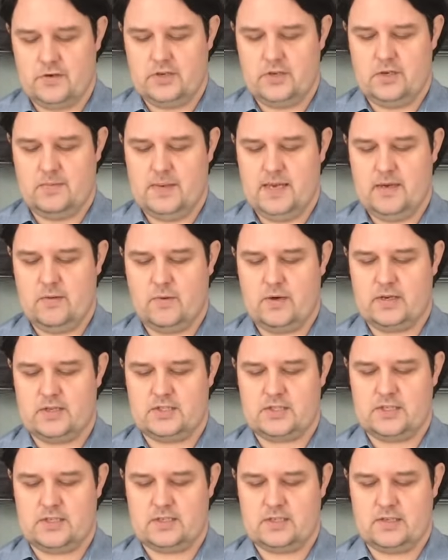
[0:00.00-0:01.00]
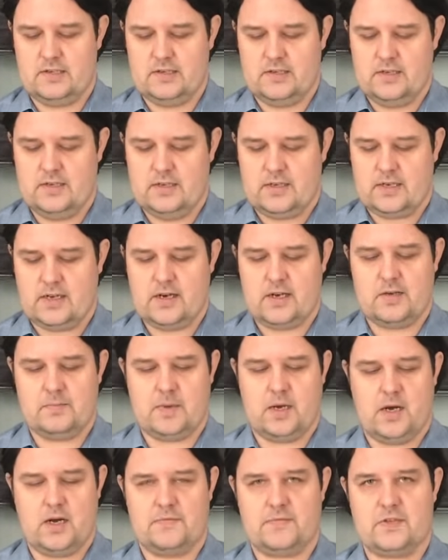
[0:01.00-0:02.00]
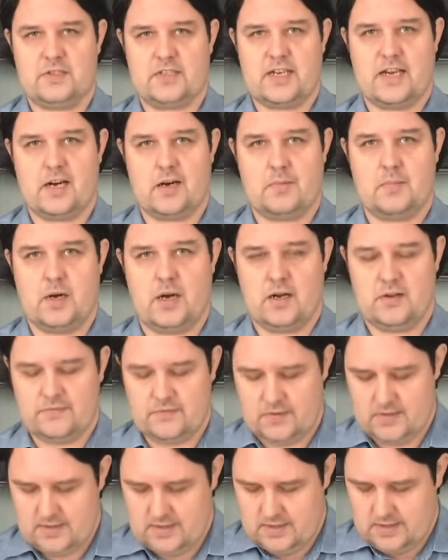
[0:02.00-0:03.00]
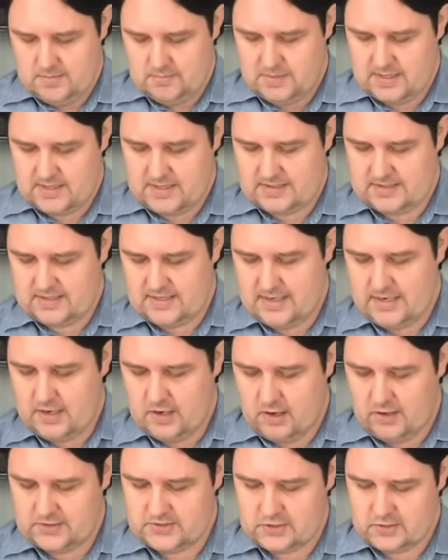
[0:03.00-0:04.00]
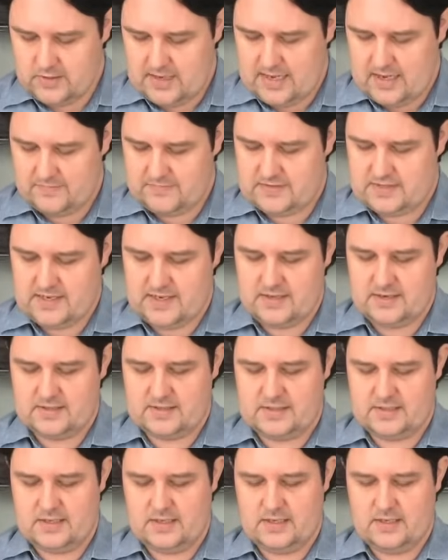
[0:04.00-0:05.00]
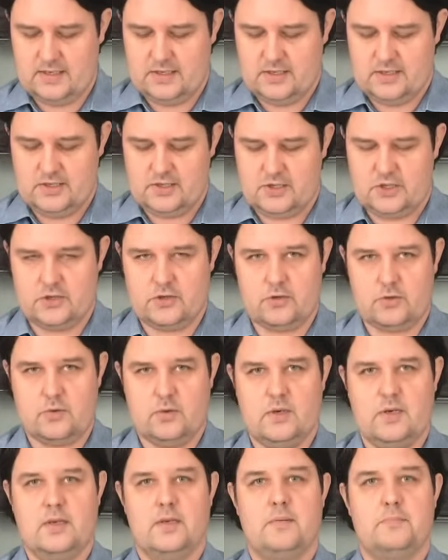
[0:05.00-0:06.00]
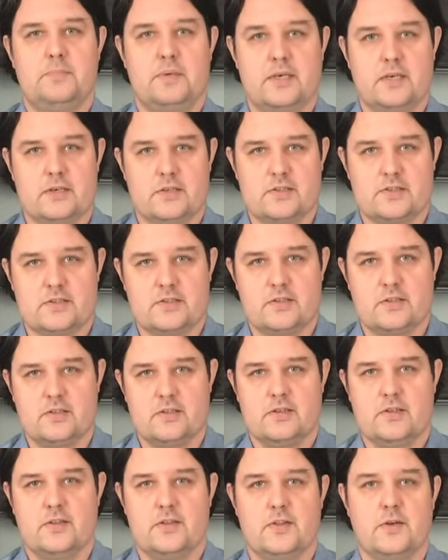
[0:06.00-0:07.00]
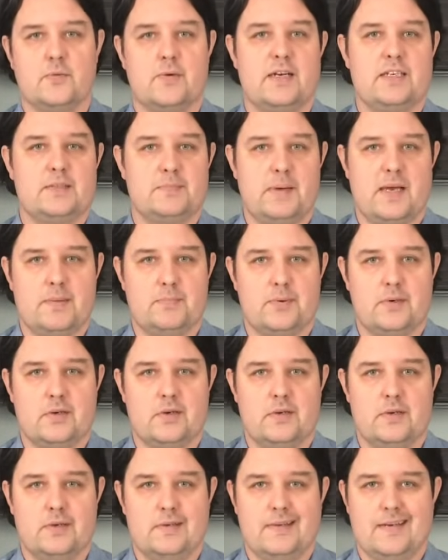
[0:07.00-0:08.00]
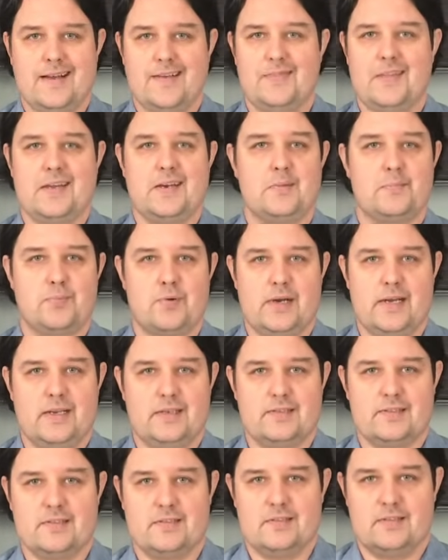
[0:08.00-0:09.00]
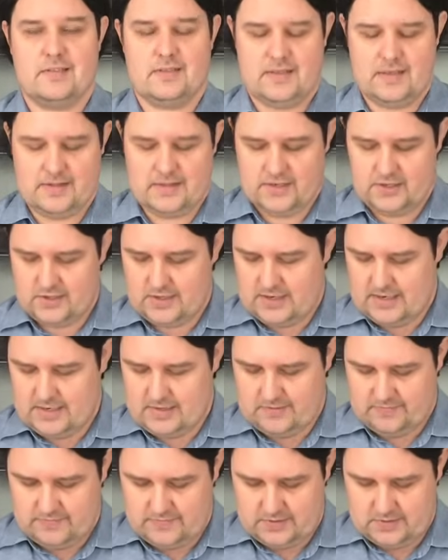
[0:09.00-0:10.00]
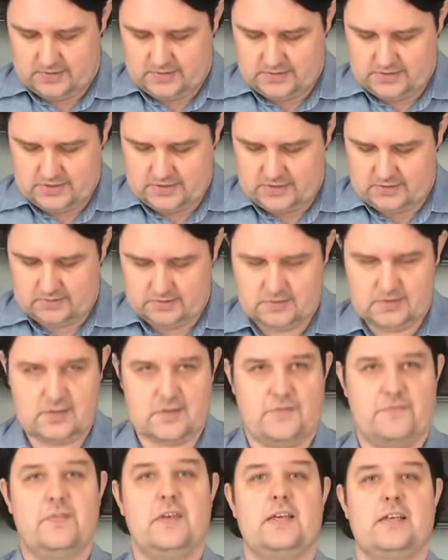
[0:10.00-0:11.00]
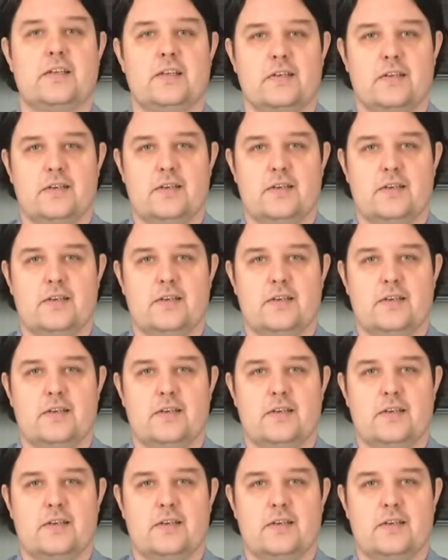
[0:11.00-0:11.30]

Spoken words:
you may want to just cut them off or tear them off, because they also have a tendency to pierce the rice paper, and then it breaks, and then you kind of feel a little defeated.